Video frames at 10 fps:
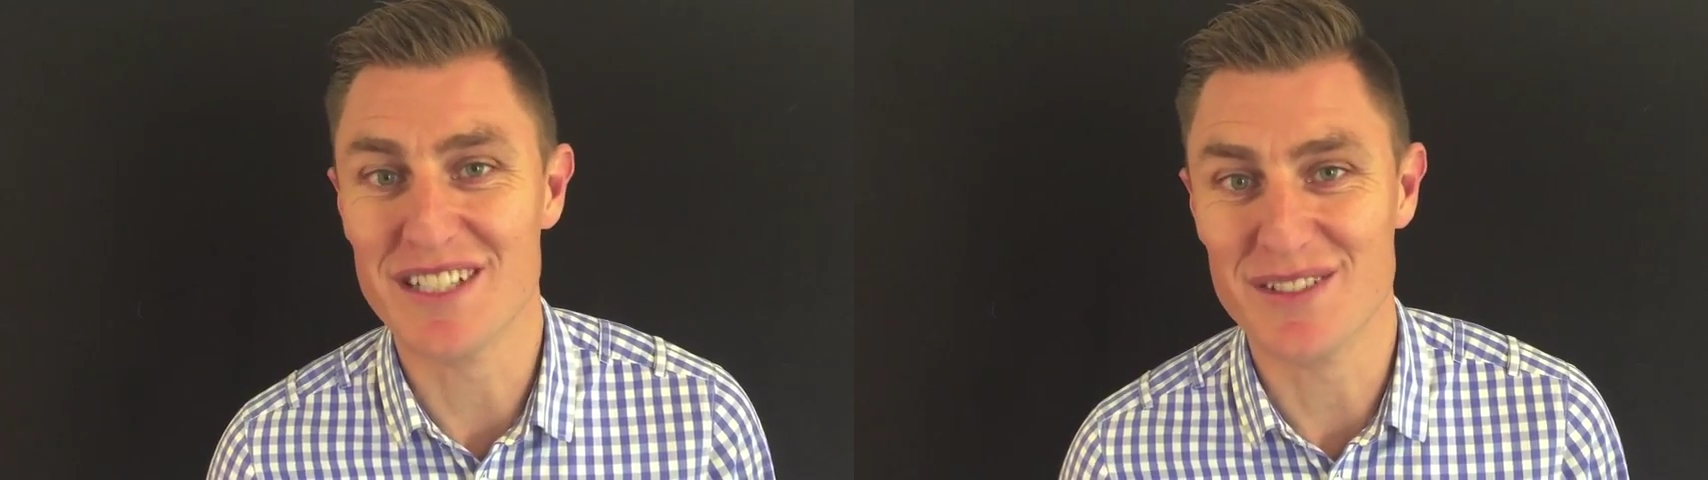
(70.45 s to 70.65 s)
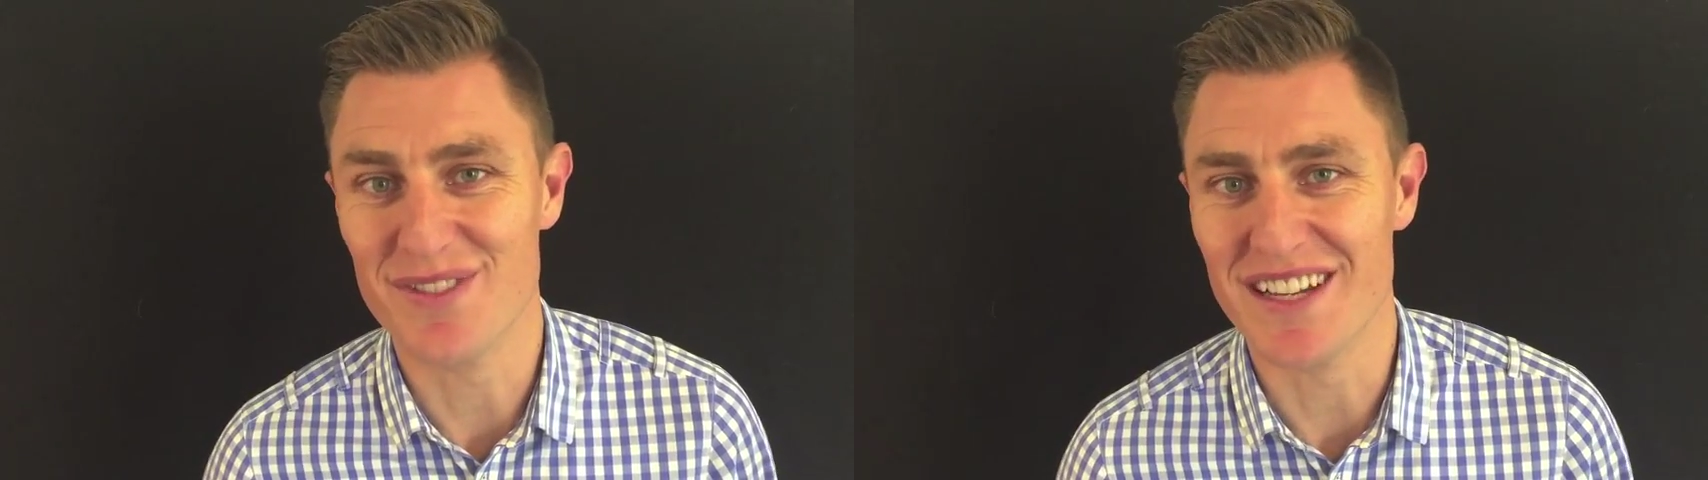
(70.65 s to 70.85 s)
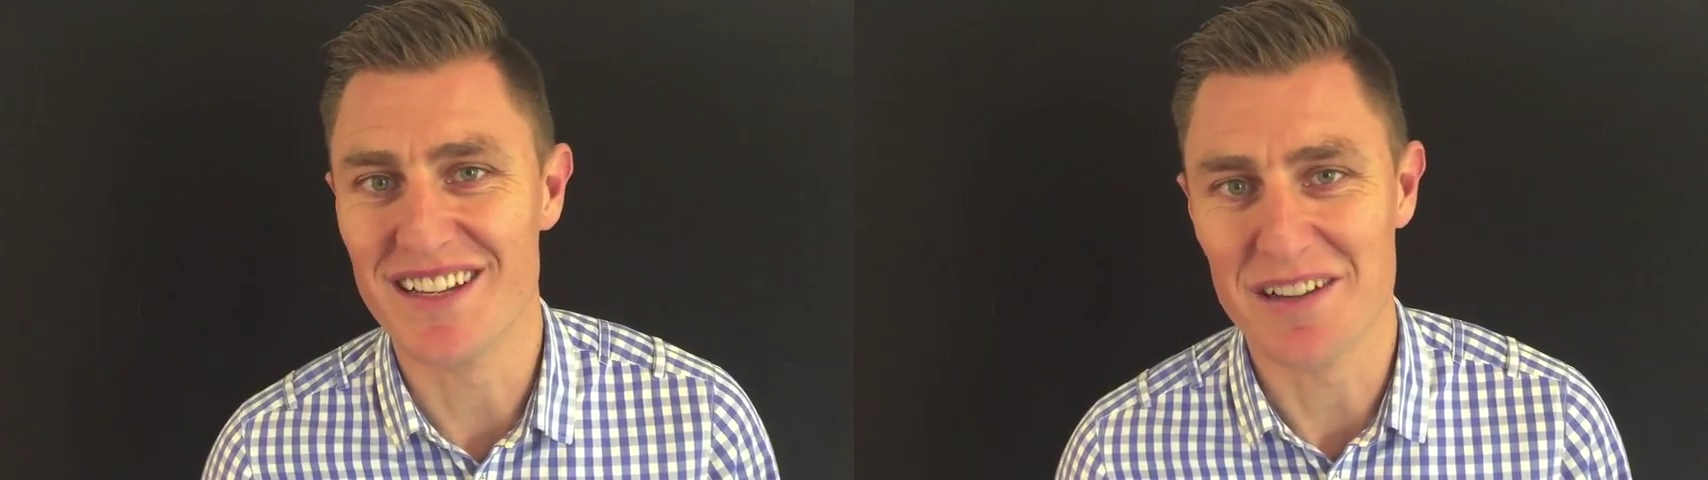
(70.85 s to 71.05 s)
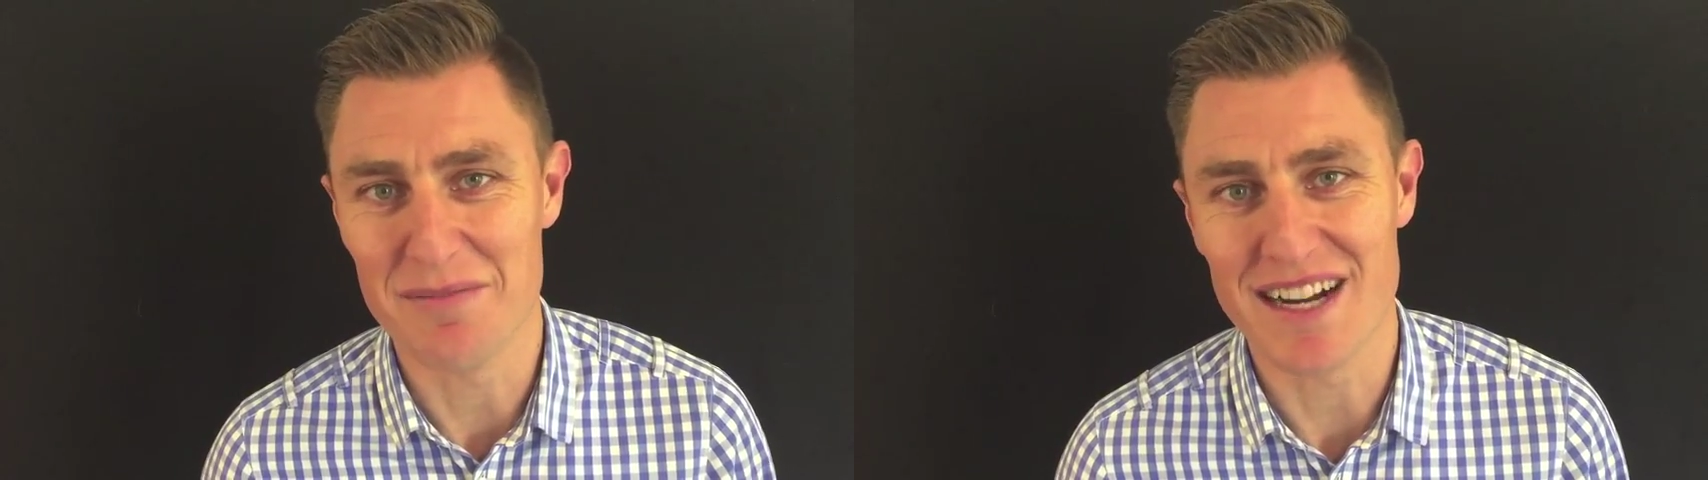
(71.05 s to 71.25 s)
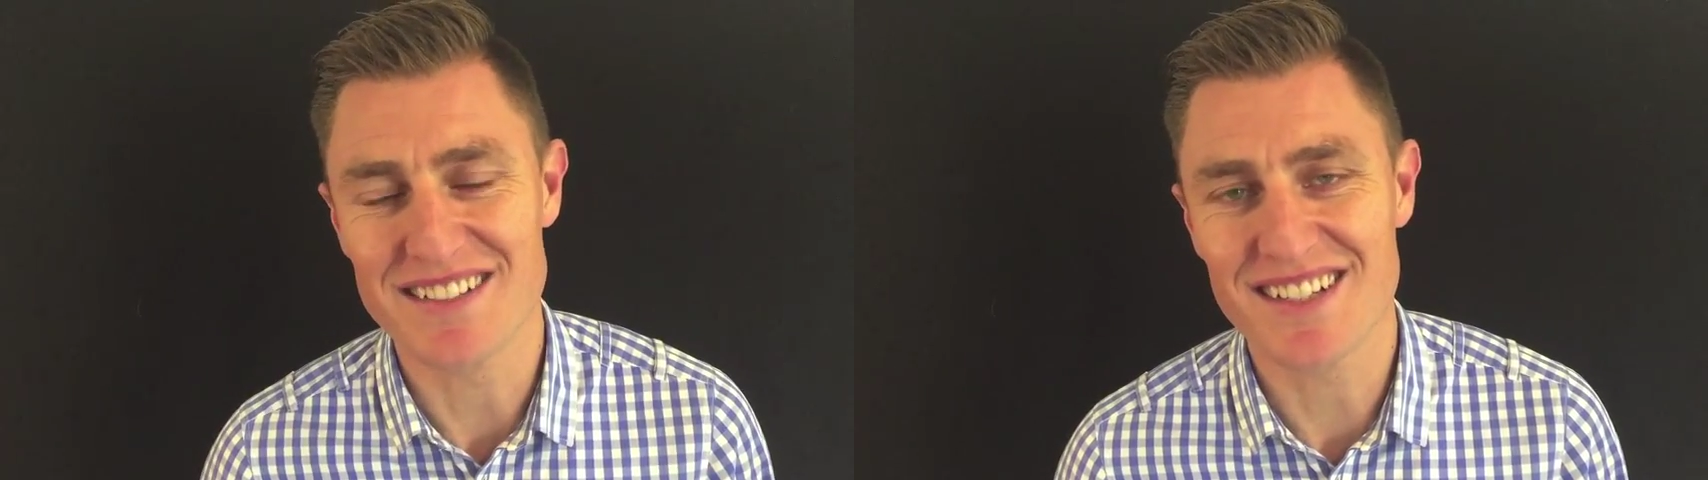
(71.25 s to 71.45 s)
this fear,
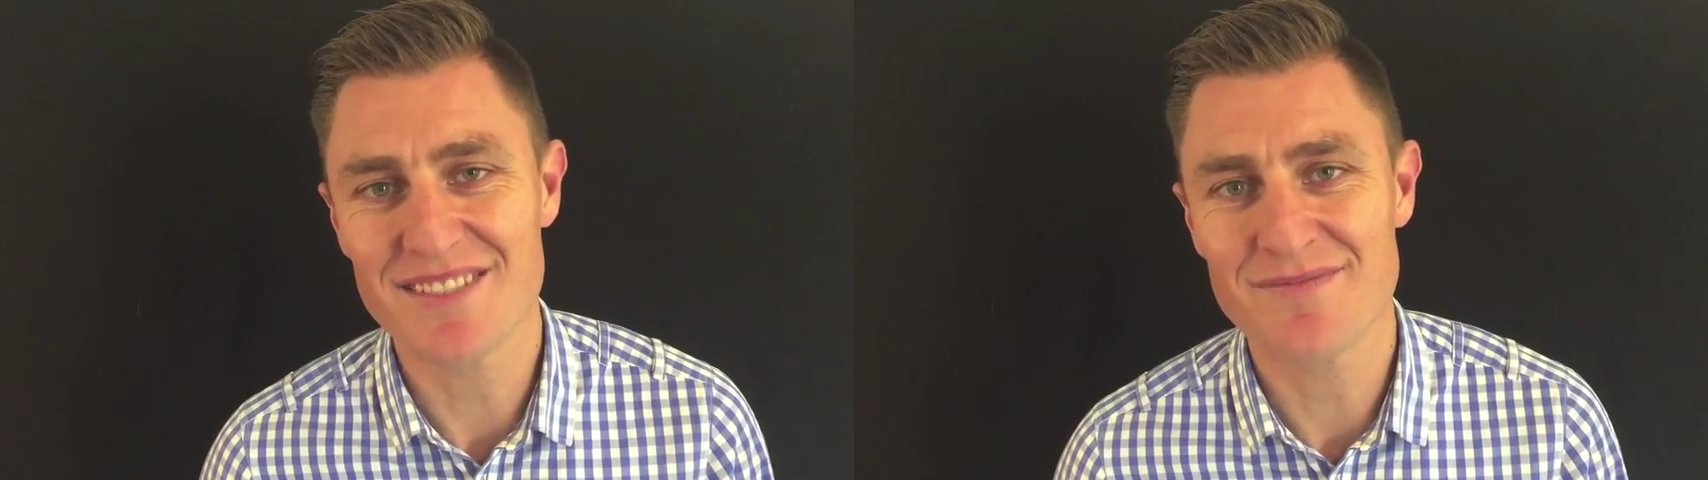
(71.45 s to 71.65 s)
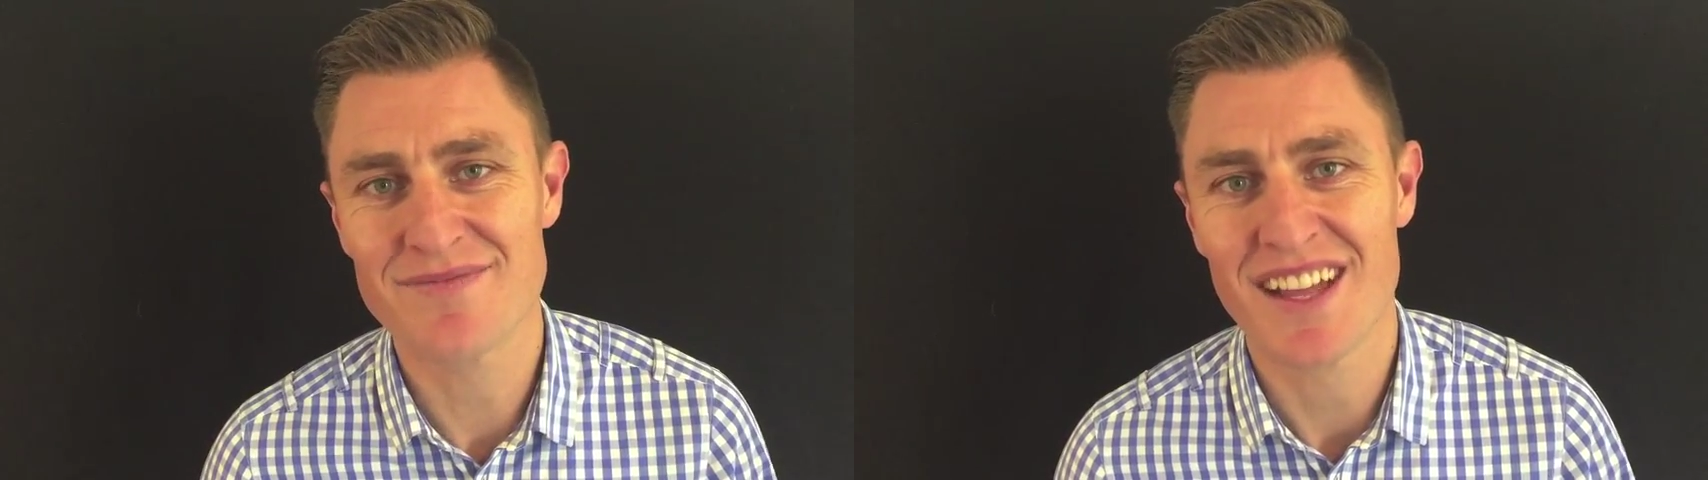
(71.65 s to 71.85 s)
amazingly.